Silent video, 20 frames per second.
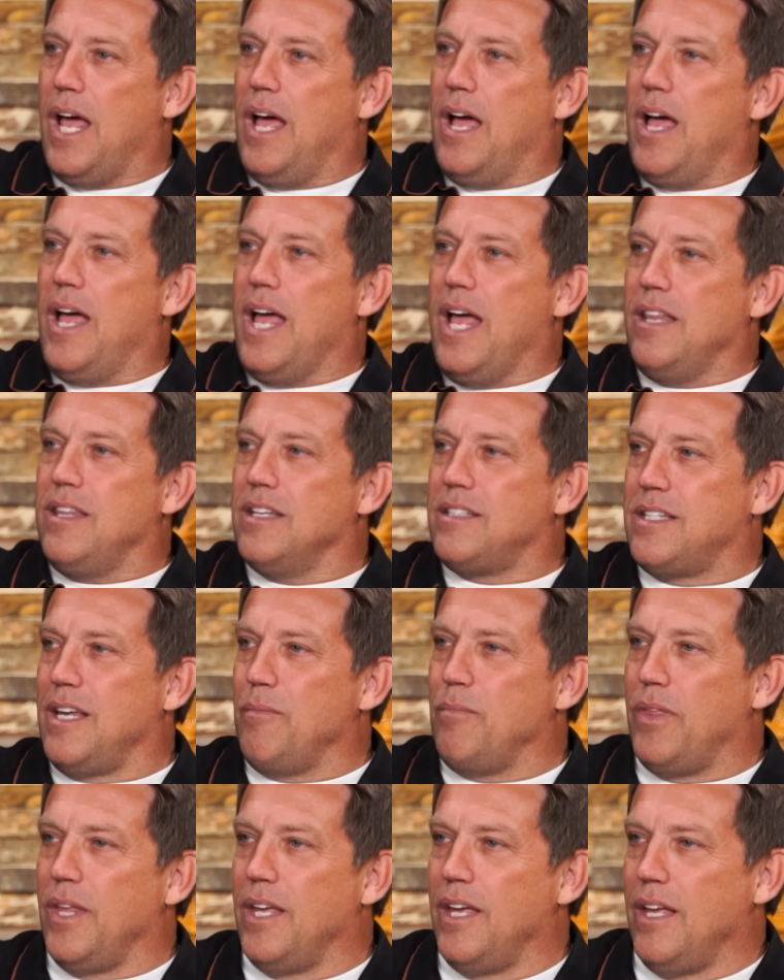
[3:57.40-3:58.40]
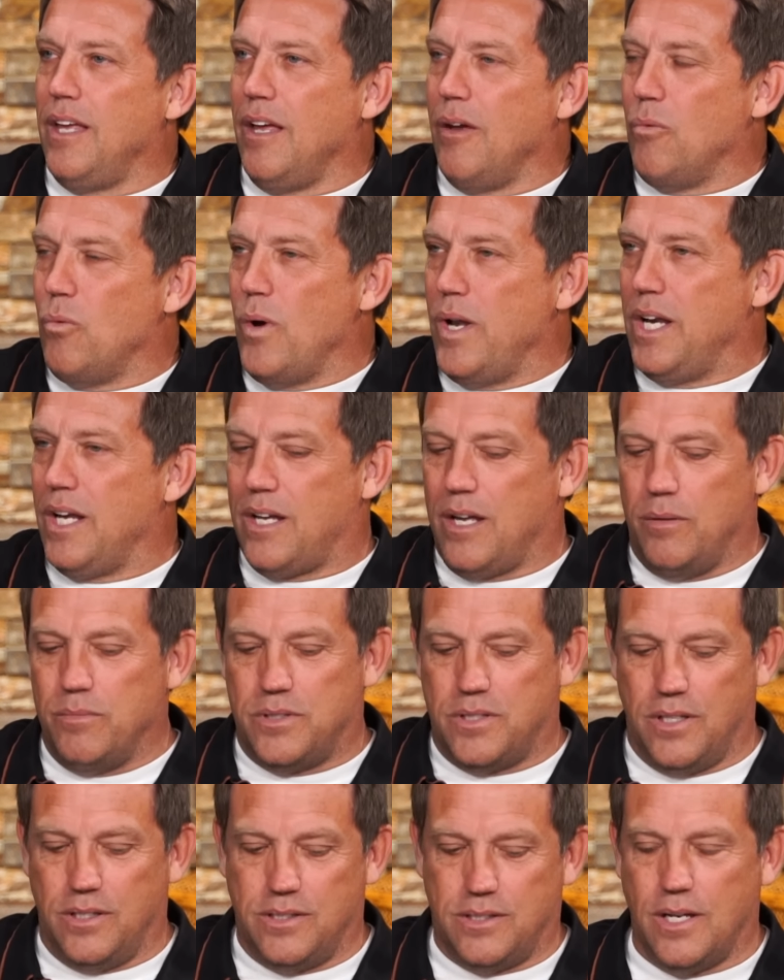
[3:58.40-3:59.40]
And the same thing when it
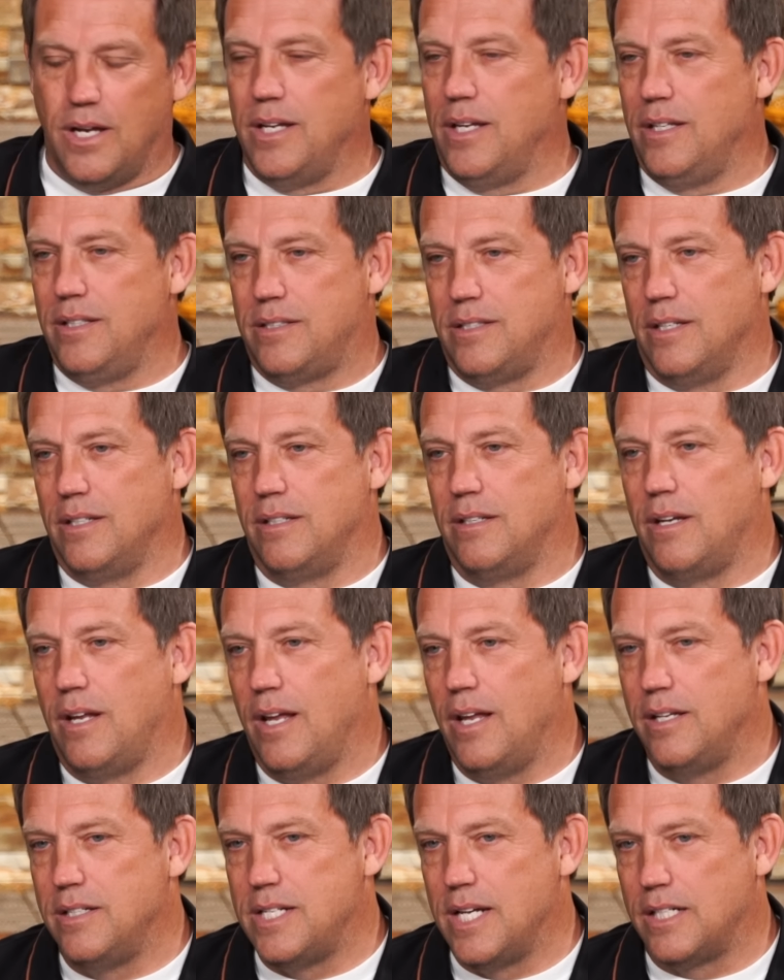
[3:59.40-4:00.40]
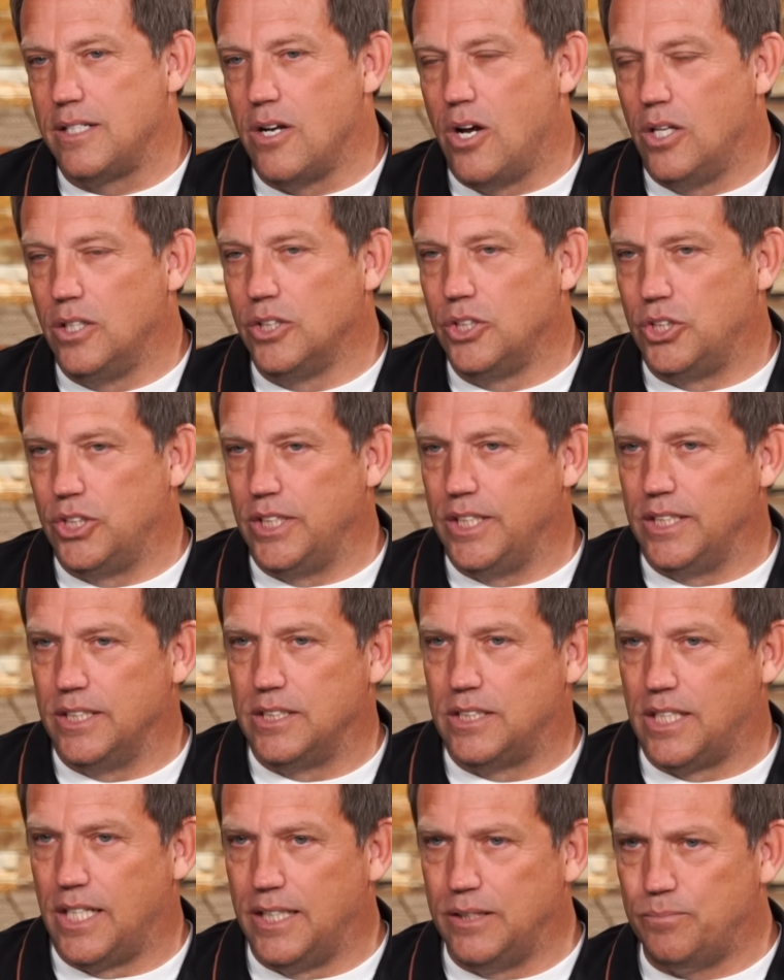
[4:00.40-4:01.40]
comes to science and, and technology
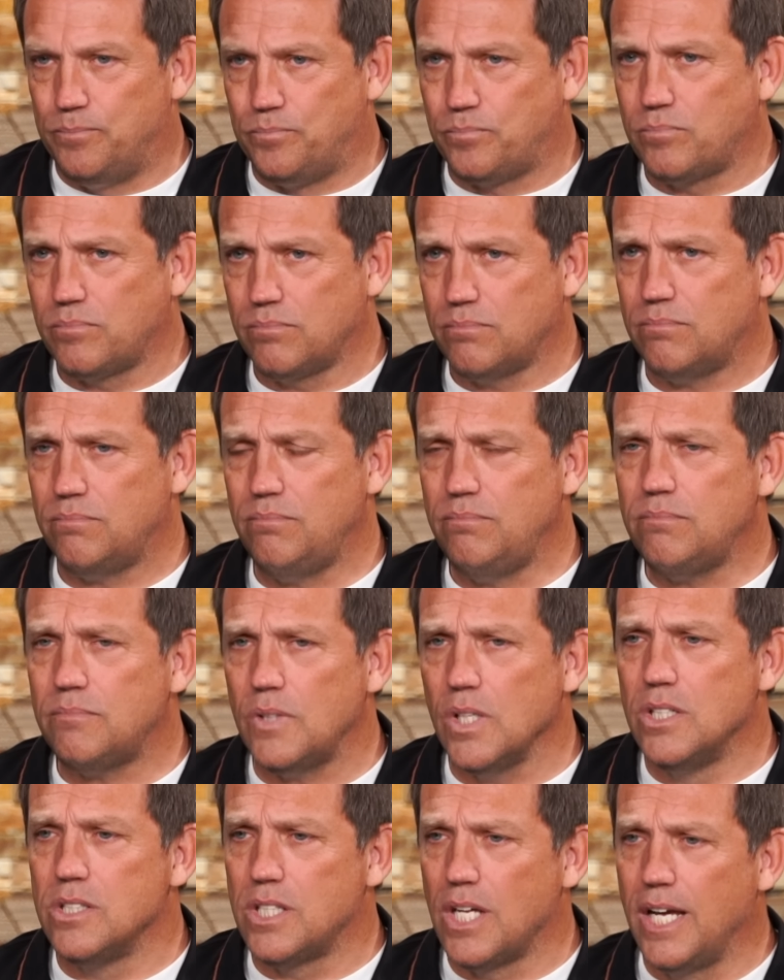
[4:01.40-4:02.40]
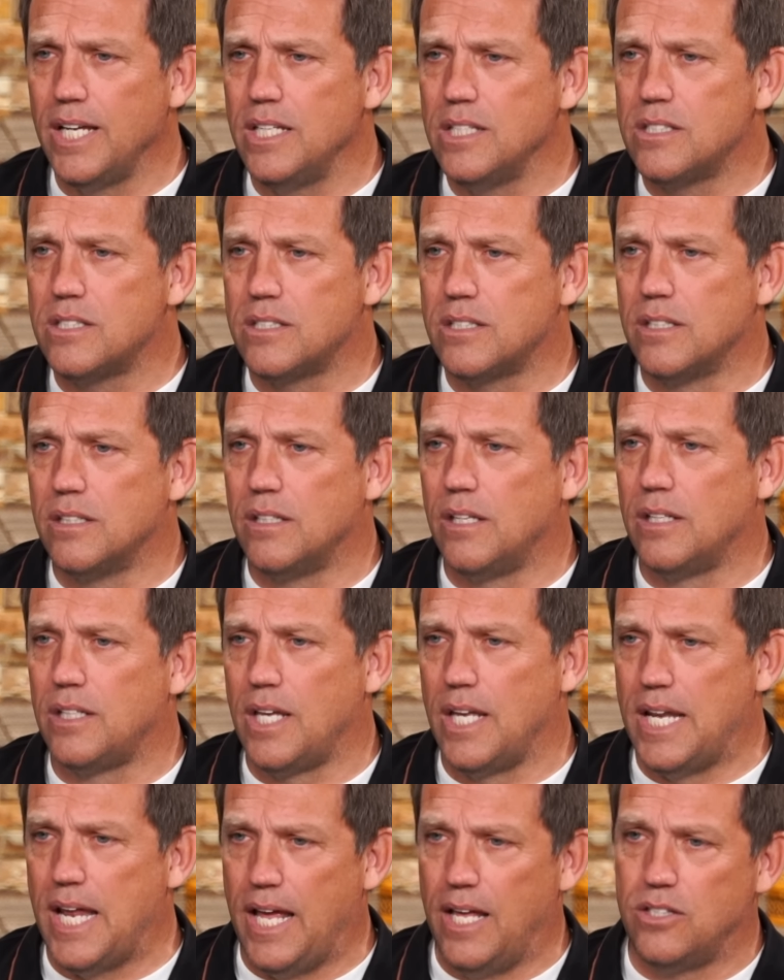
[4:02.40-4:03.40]
is that science
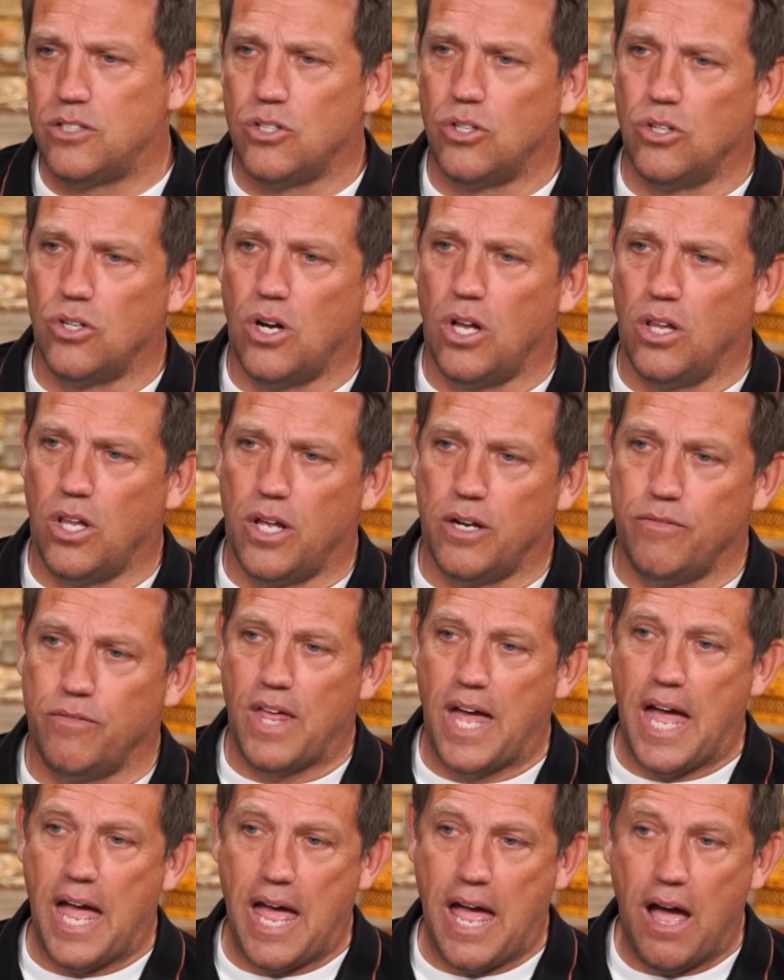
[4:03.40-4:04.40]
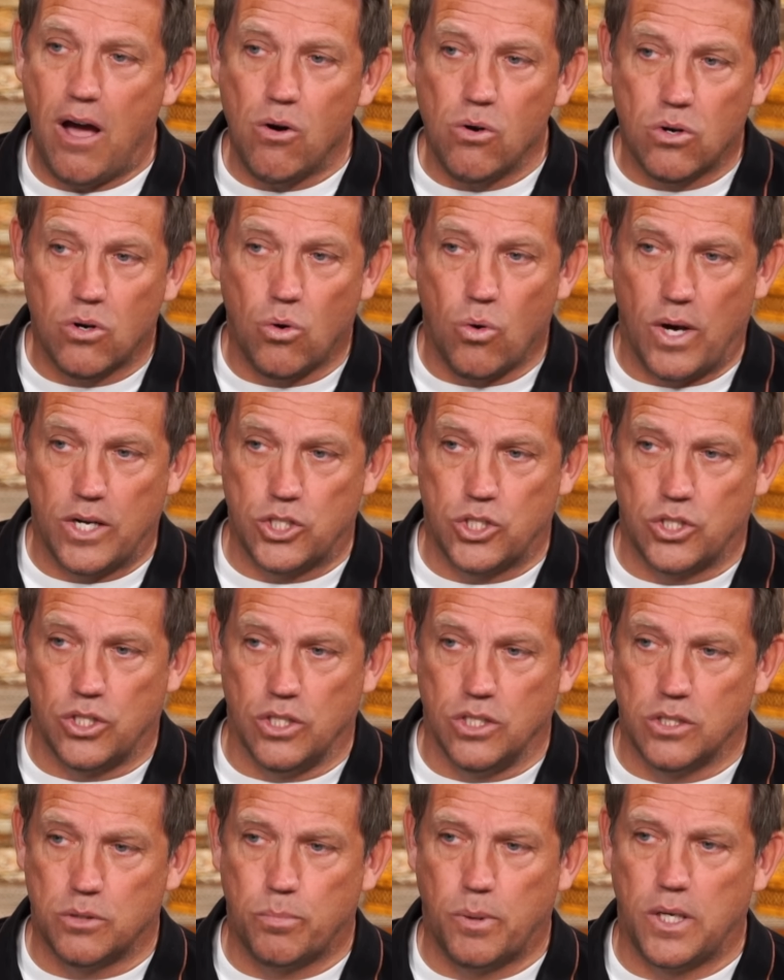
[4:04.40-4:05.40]
can answer a lot how
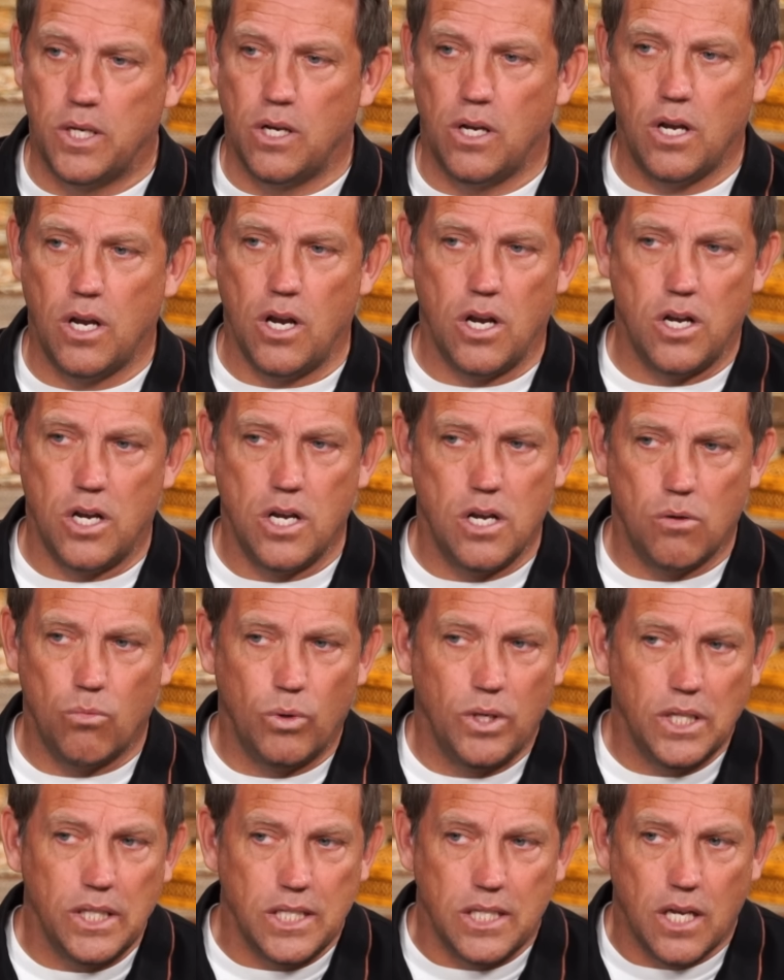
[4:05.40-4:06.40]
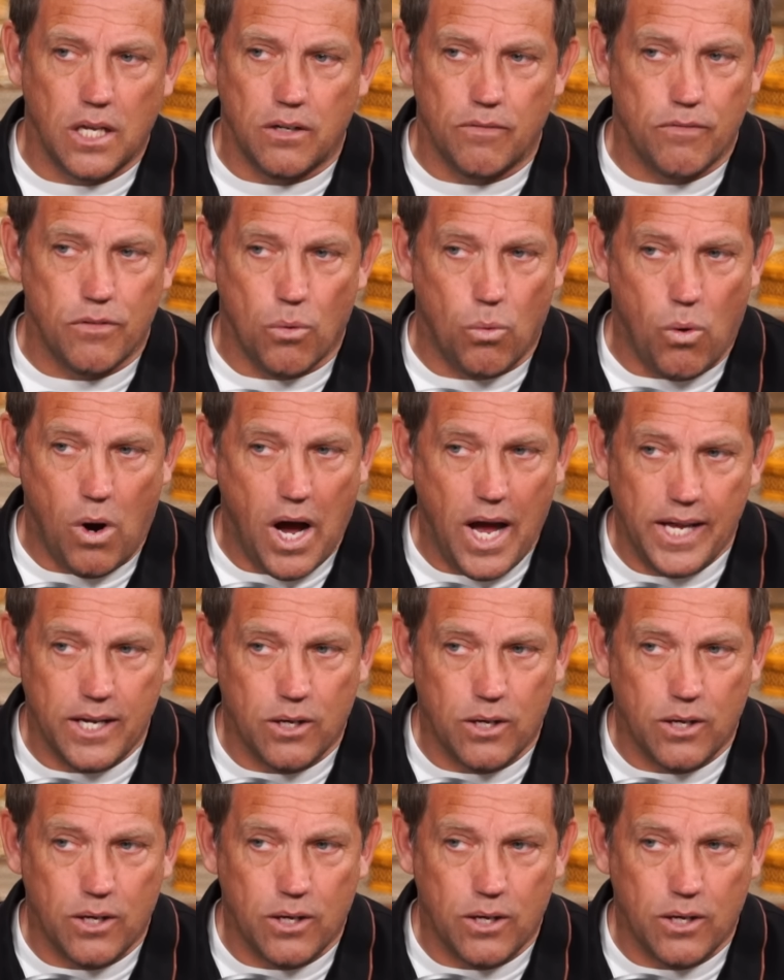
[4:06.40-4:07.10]
questions, but really none of the why